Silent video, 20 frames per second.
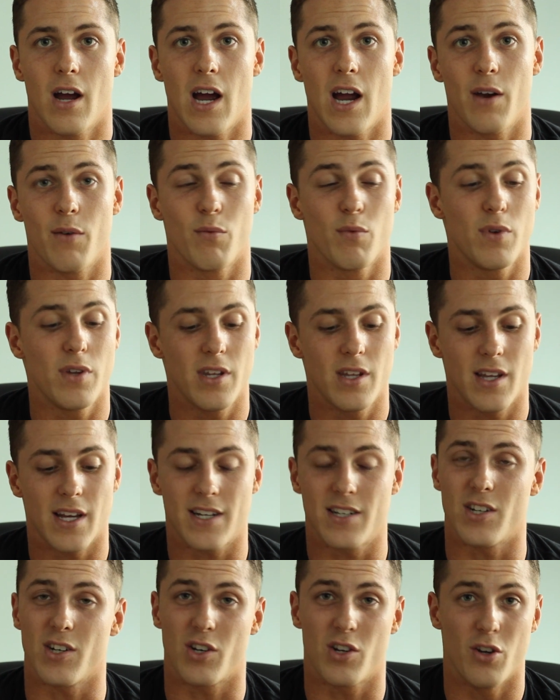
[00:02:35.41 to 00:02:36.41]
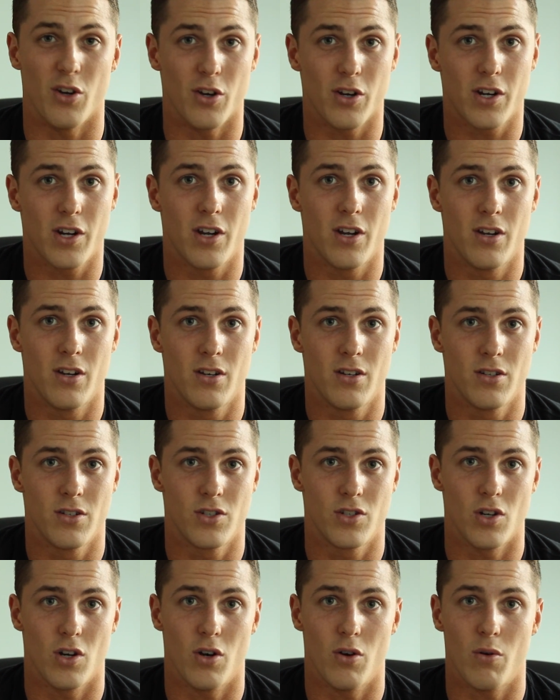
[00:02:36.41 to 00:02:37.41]
I really like to cook,
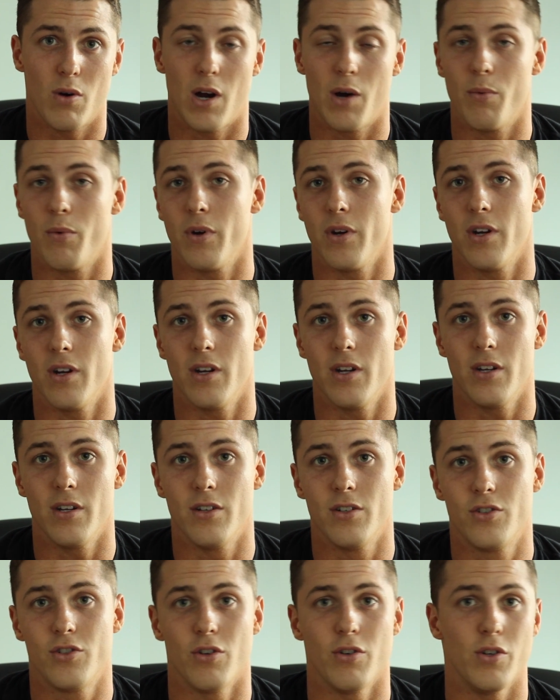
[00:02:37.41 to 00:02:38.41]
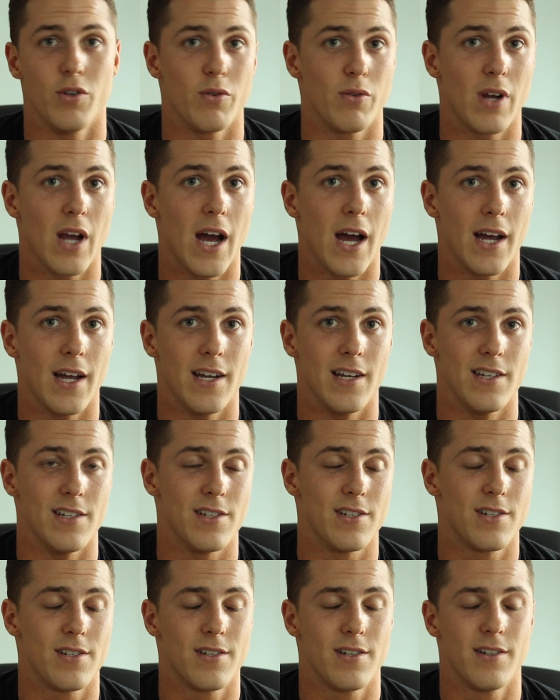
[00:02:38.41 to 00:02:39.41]
so I want to show you
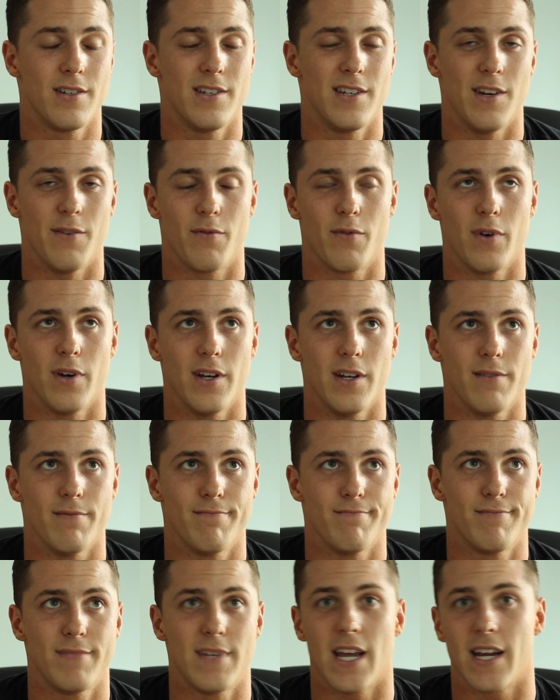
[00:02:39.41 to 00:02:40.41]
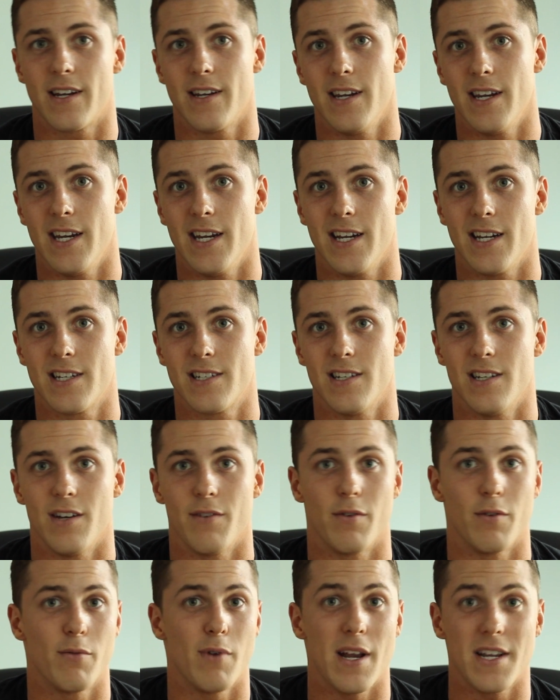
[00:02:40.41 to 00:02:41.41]
guys different techniques and
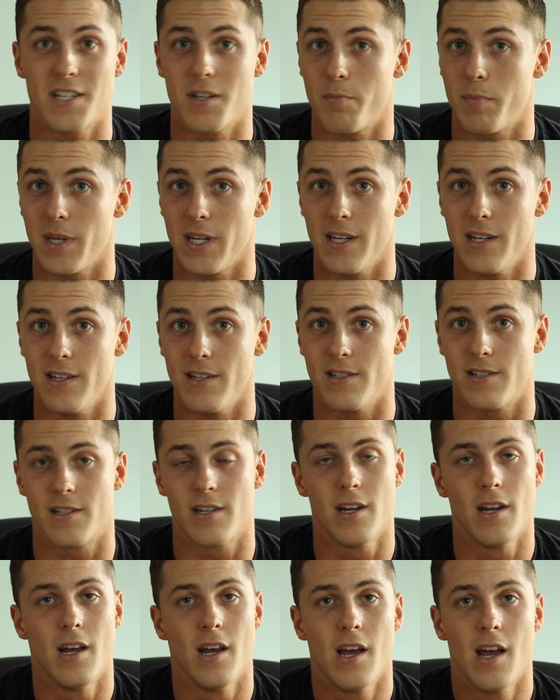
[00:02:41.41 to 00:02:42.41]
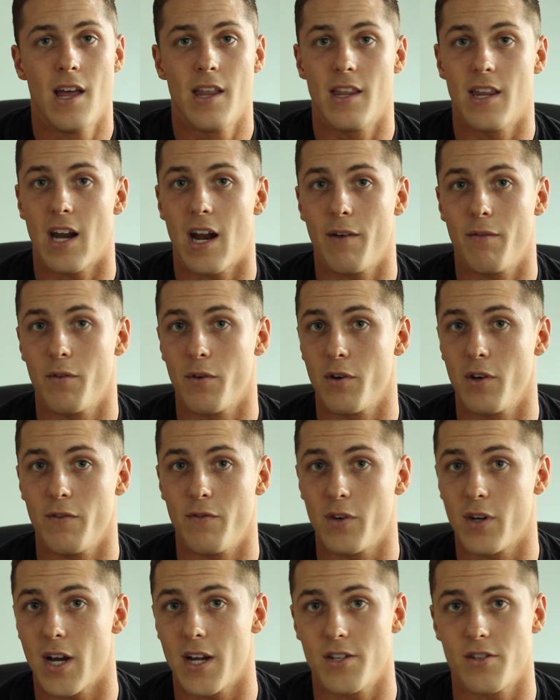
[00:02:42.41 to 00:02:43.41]
different recipes that I've learned
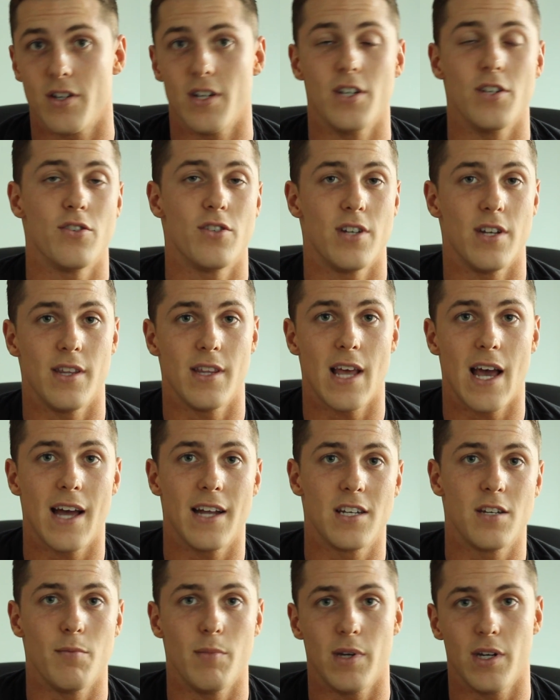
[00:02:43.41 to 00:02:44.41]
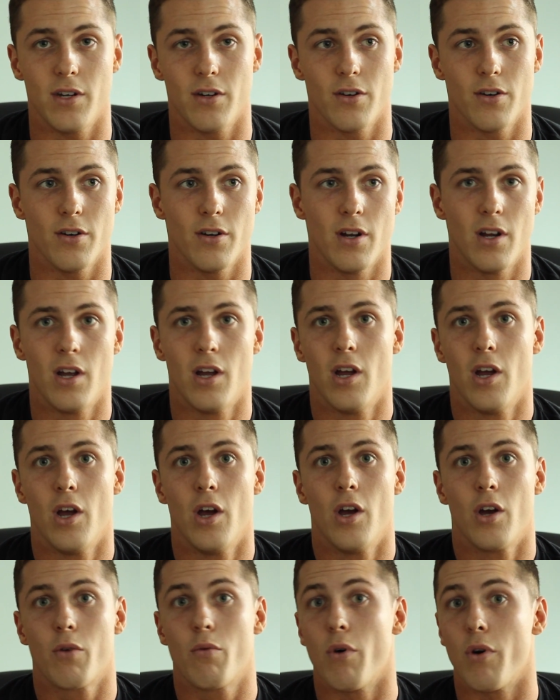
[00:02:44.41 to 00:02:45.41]
if you guys are interested in that to meet your
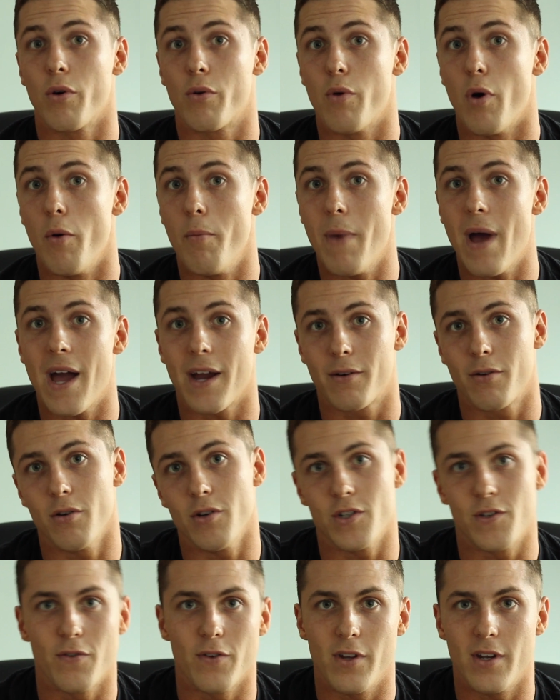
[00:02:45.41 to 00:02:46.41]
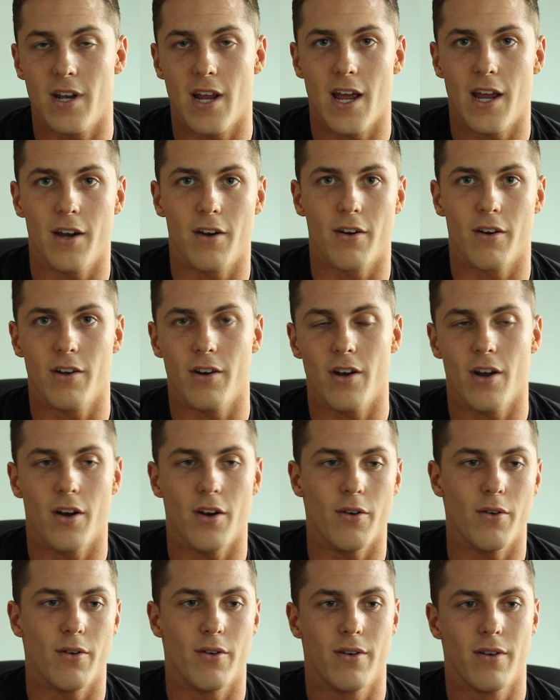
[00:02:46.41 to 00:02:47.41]
quote-unquote macros for the day, or you
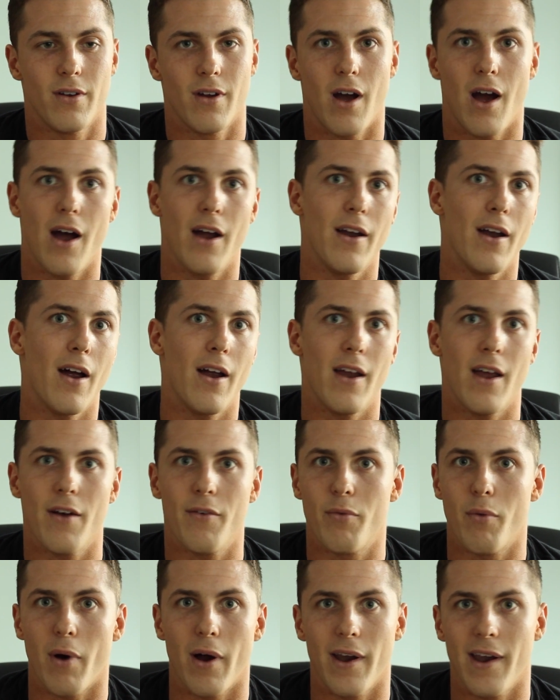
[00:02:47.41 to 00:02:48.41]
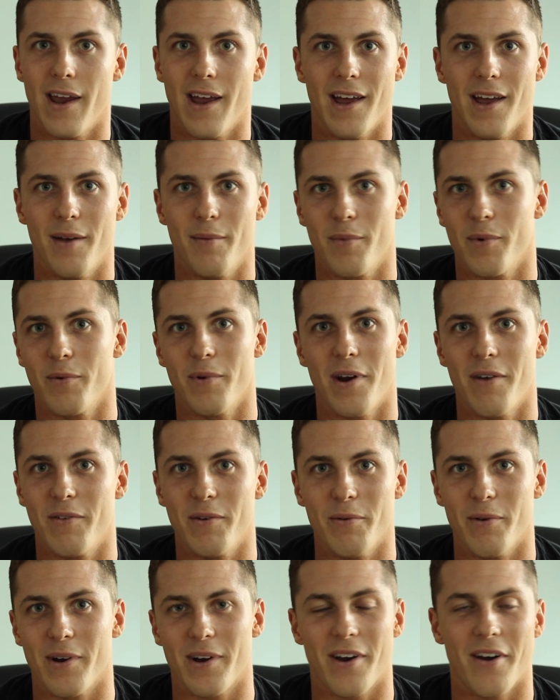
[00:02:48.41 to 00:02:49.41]
know, IIFYM or whatever
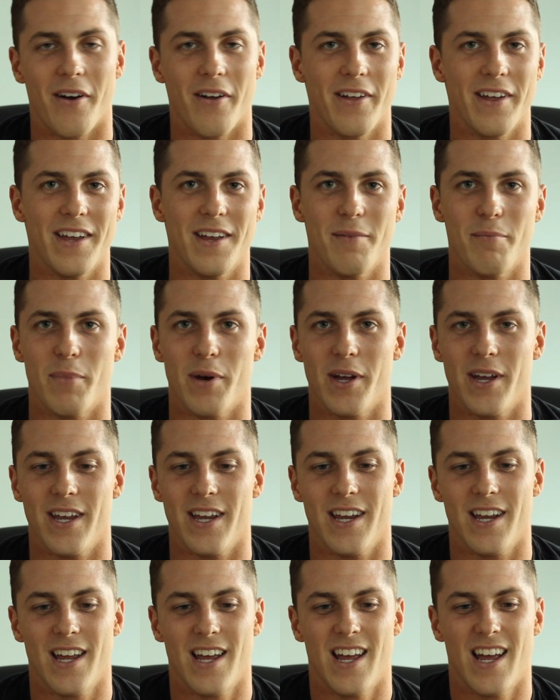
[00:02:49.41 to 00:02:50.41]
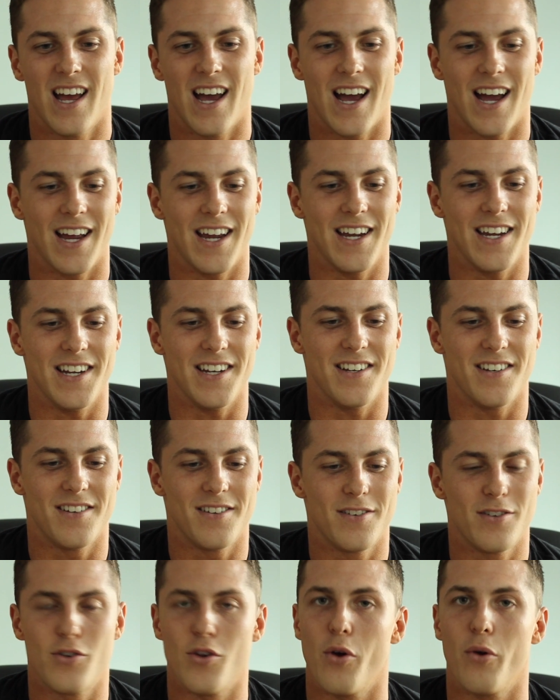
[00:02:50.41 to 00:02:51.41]
you want to call it. But I
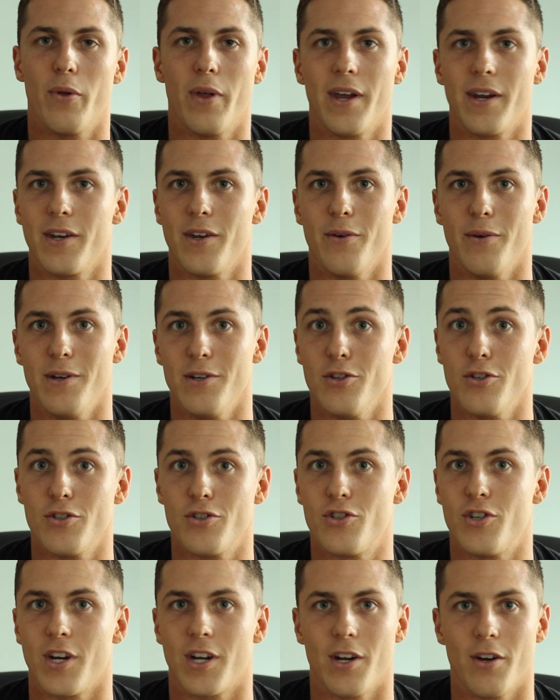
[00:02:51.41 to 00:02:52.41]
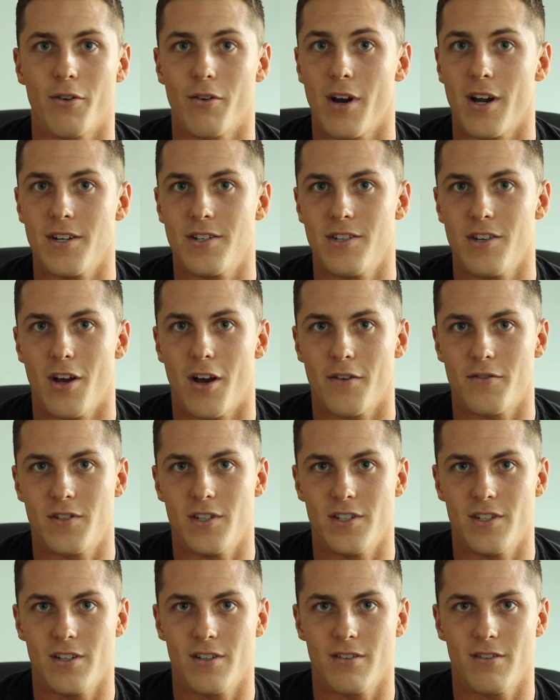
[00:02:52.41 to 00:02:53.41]
don't like doing just chicken and rice in the off
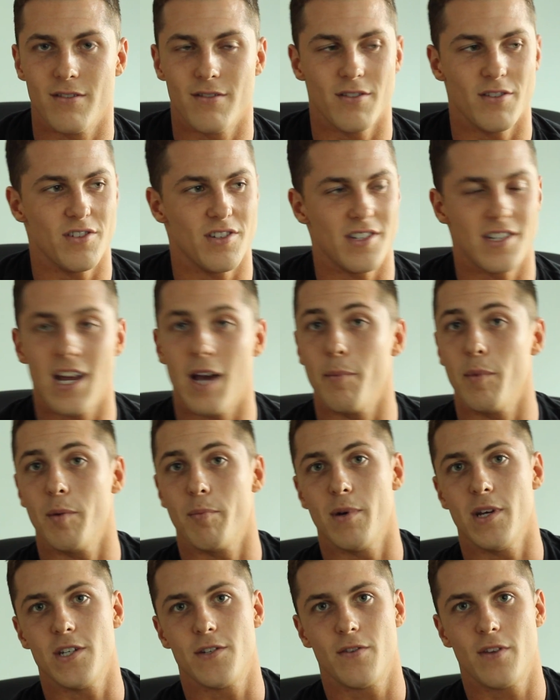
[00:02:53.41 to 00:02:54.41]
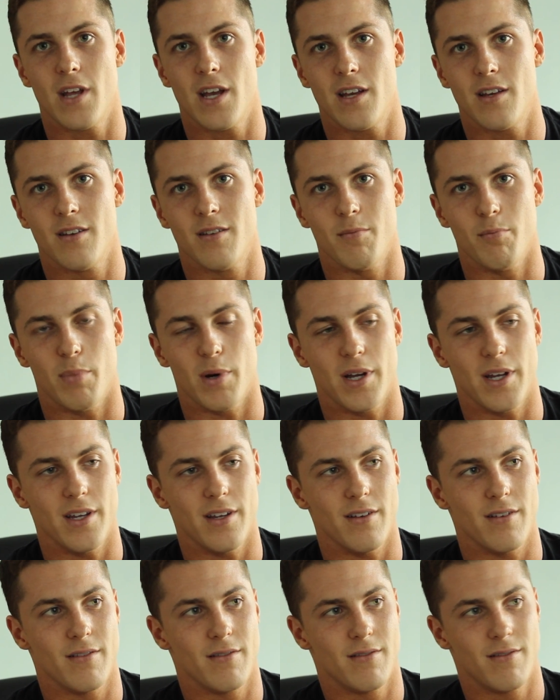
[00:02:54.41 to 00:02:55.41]
season. There's a time and a place for that,
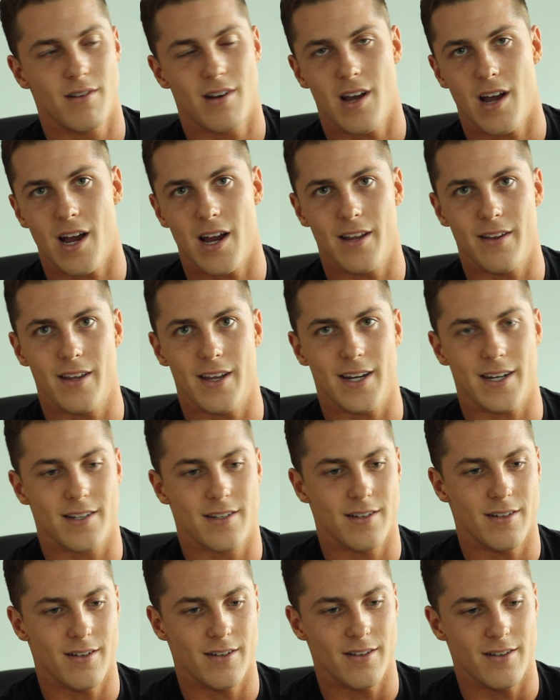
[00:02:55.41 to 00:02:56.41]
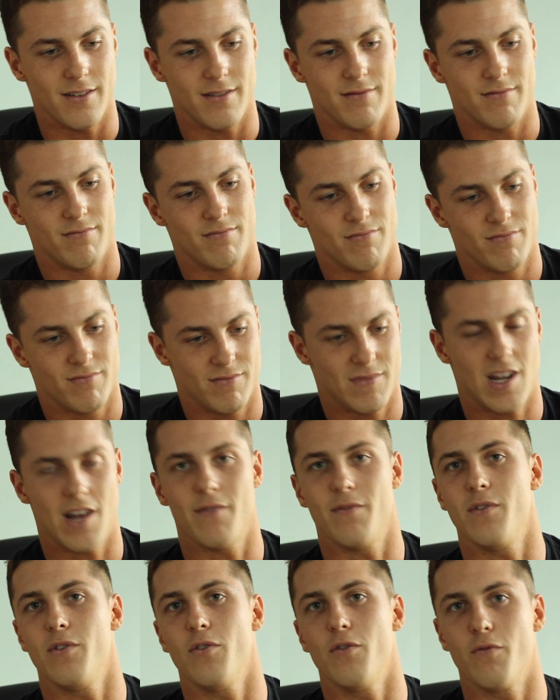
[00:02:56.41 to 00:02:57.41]
but I like to
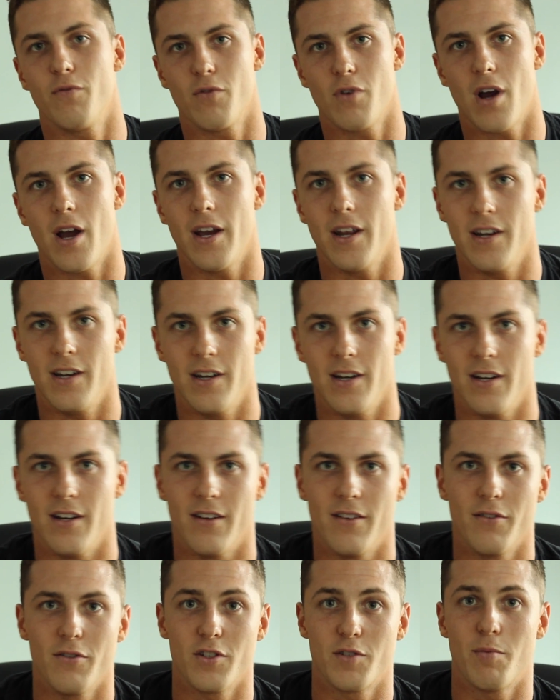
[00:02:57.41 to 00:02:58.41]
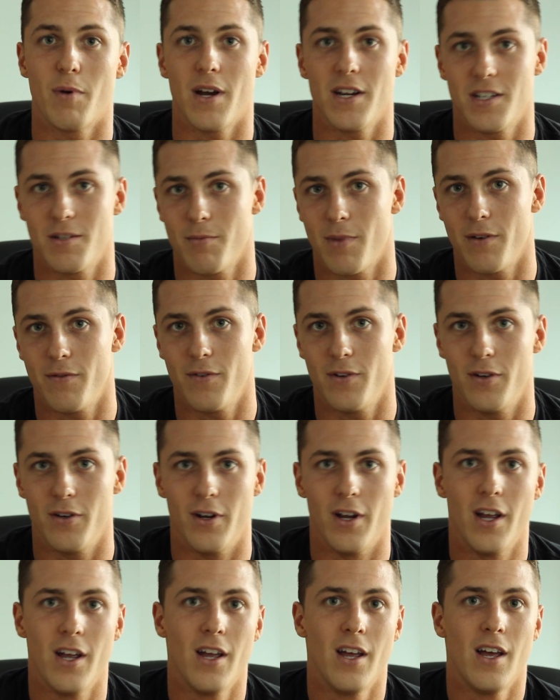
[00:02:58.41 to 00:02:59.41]
have a little variety, a little spice in my
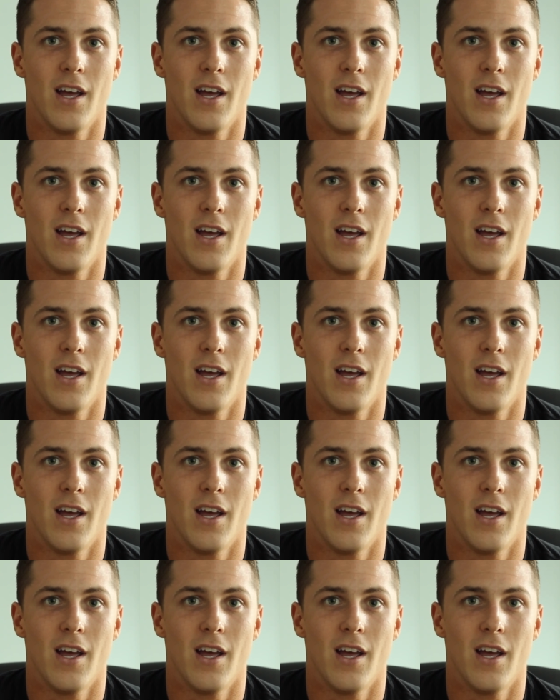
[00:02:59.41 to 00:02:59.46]
food.